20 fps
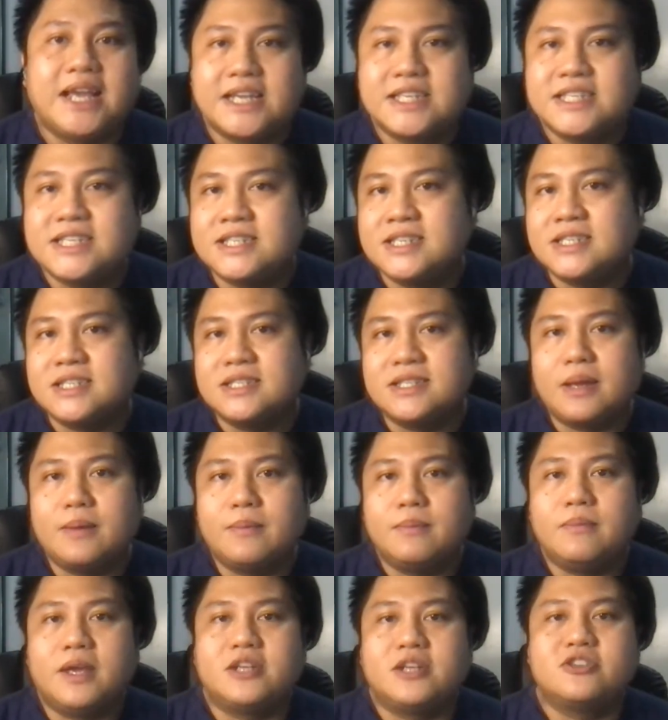now be a legacy
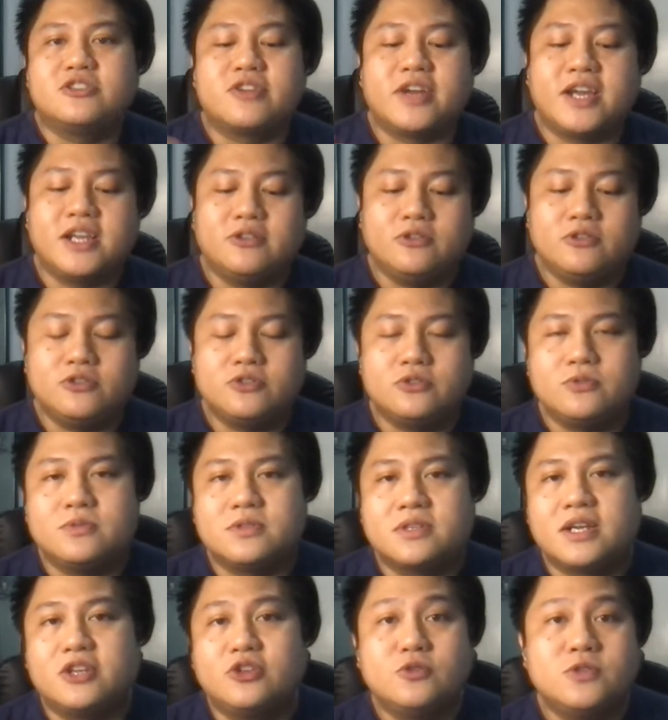system, and you're trying to
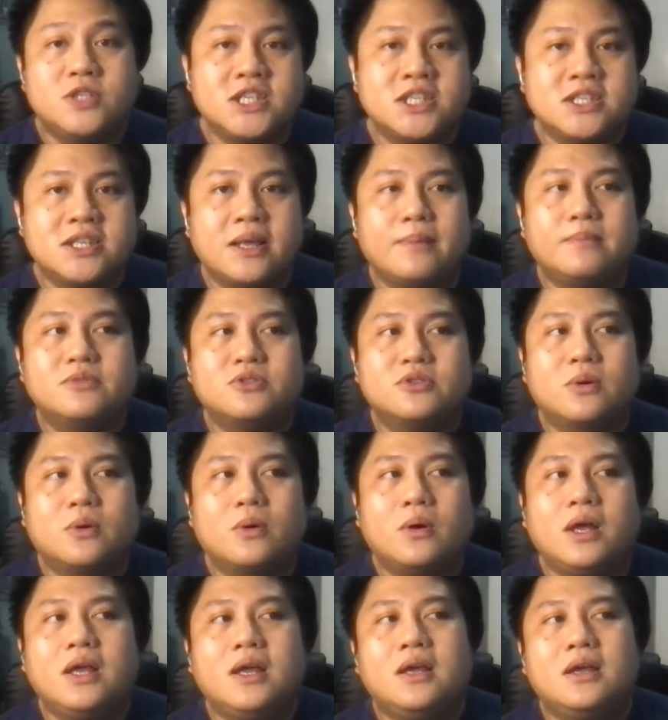introduce a new
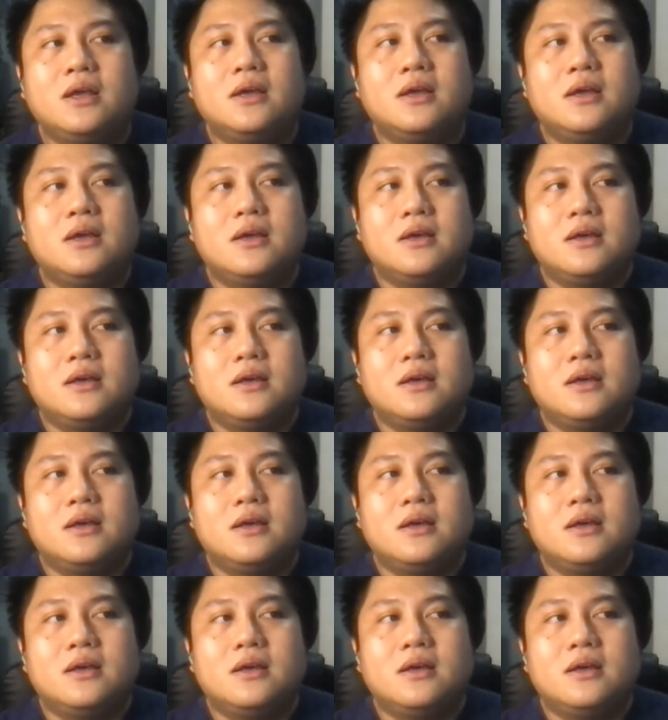system. So